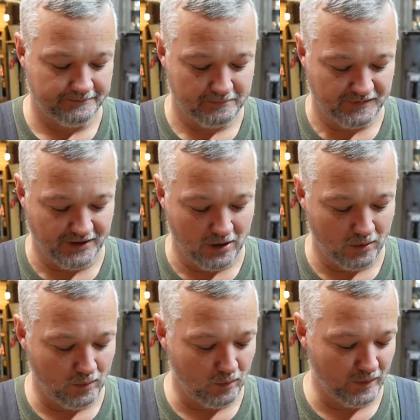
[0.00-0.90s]
Uh,
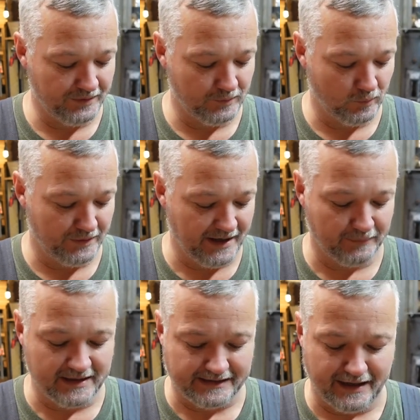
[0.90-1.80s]
so when, when they
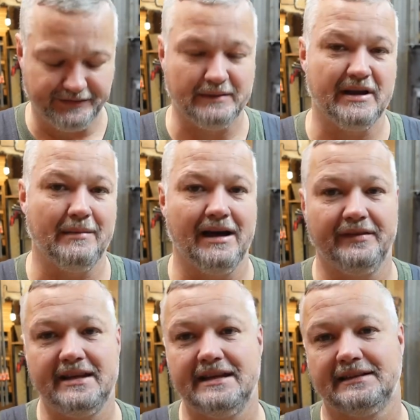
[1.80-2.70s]
reached out to me
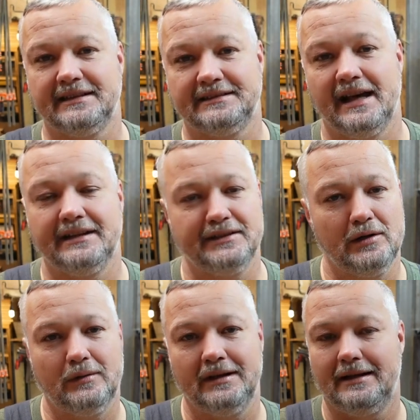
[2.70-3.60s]
about these, I decided, you
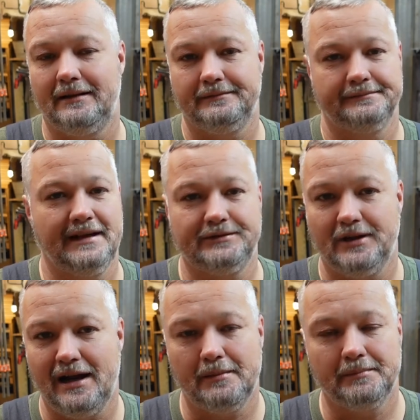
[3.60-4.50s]
know what, I'll, I'll
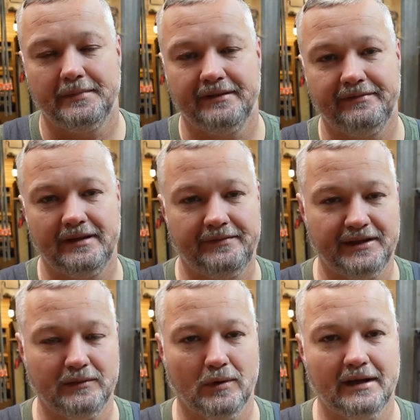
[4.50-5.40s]
try them. If, if it
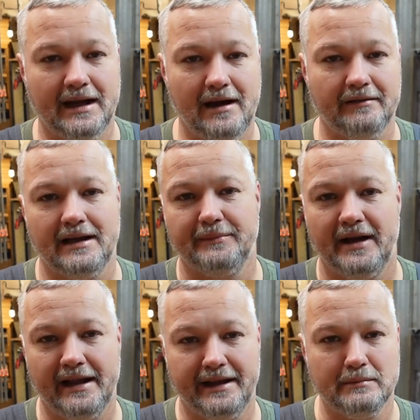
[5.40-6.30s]
doesn't work out, I'm
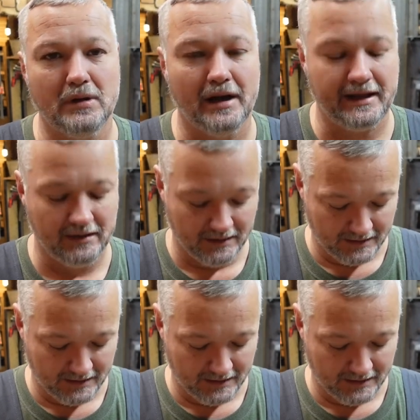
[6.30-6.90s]
not out any money.